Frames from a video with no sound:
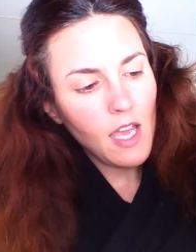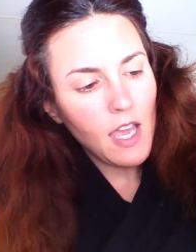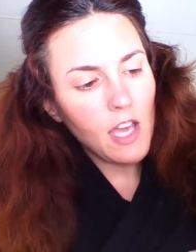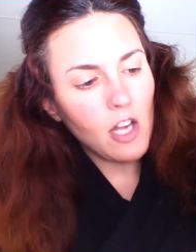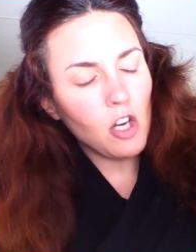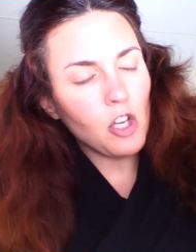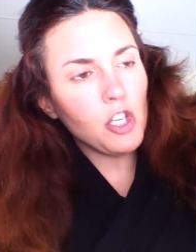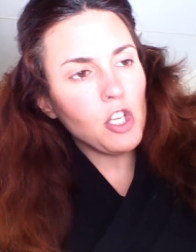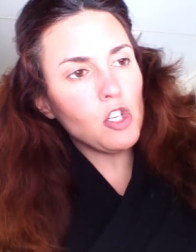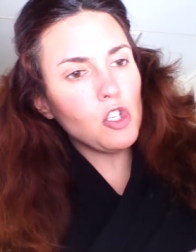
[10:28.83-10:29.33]

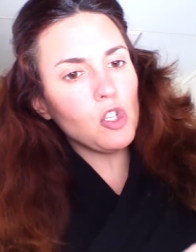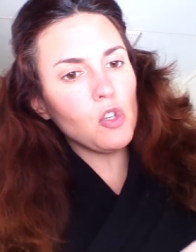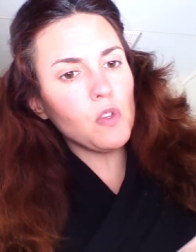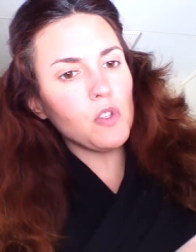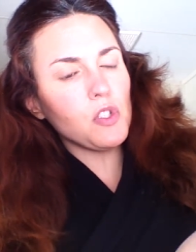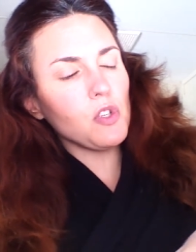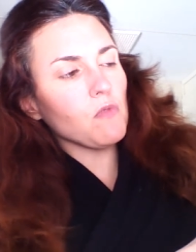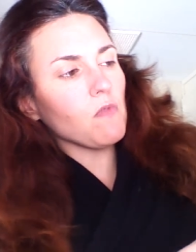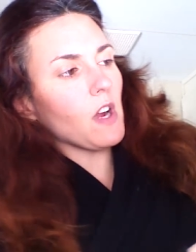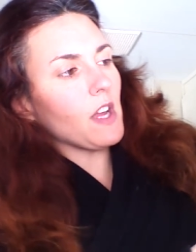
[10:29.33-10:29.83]
And all you do
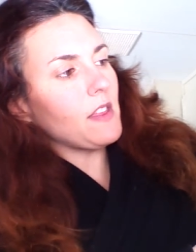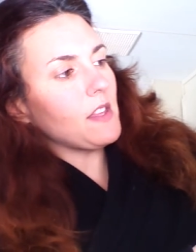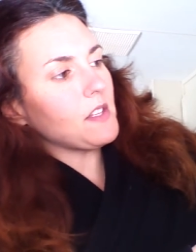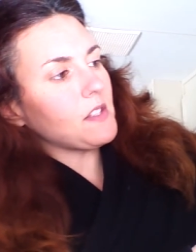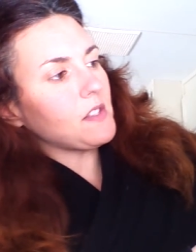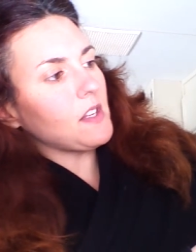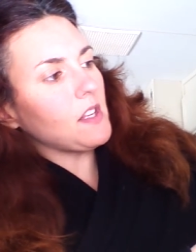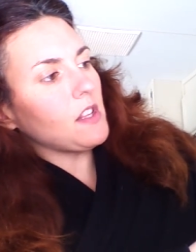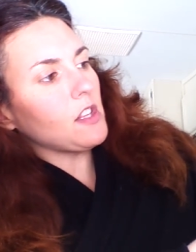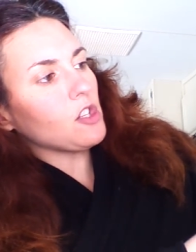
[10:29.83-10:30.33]
is you run
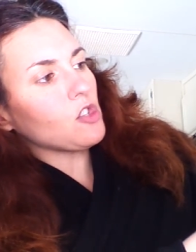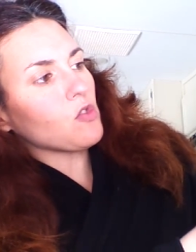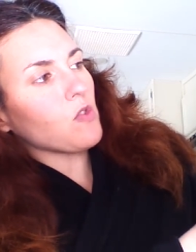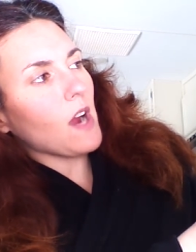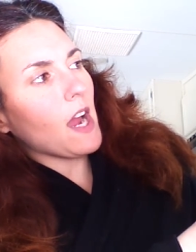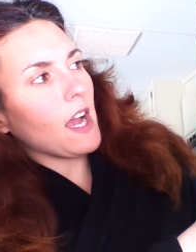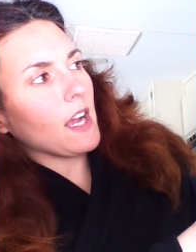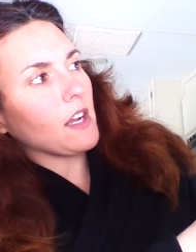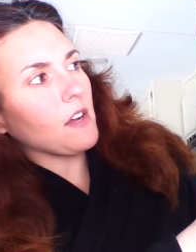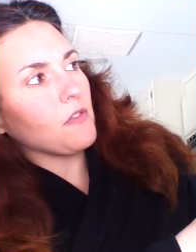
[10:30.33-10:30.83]
this in the
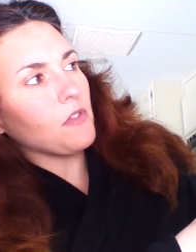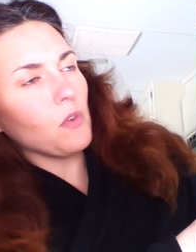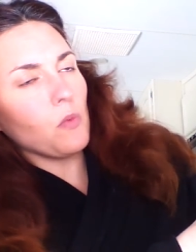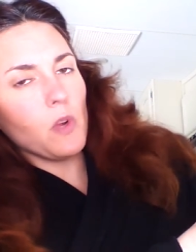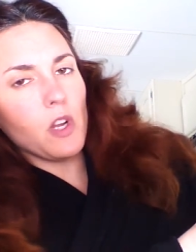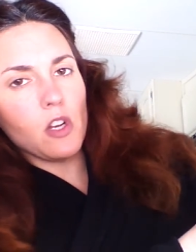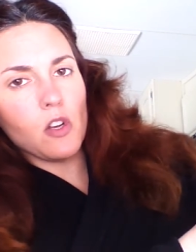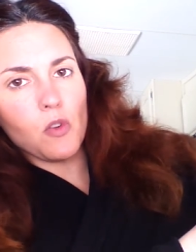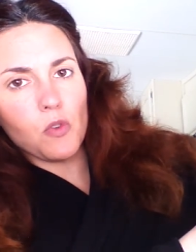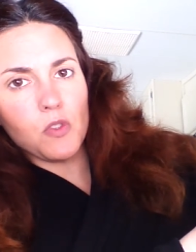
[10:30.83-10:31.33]
track of the
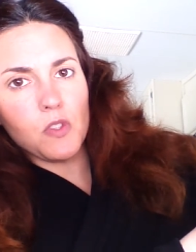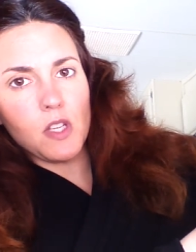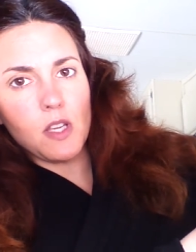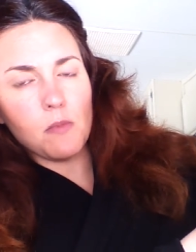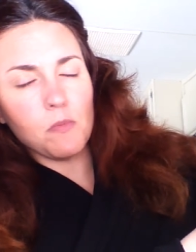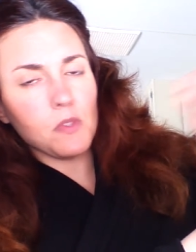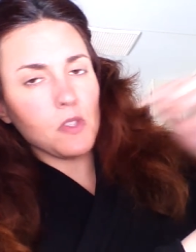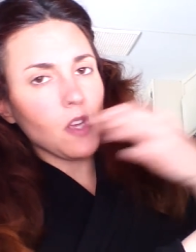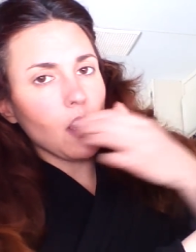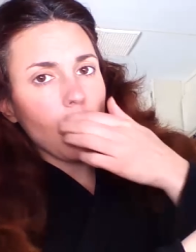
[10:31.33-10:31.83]
window
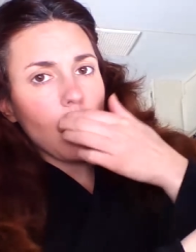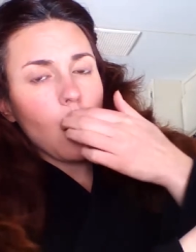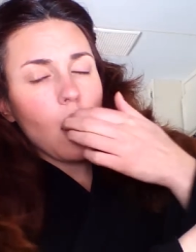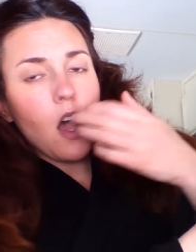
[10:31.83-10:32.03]
seams.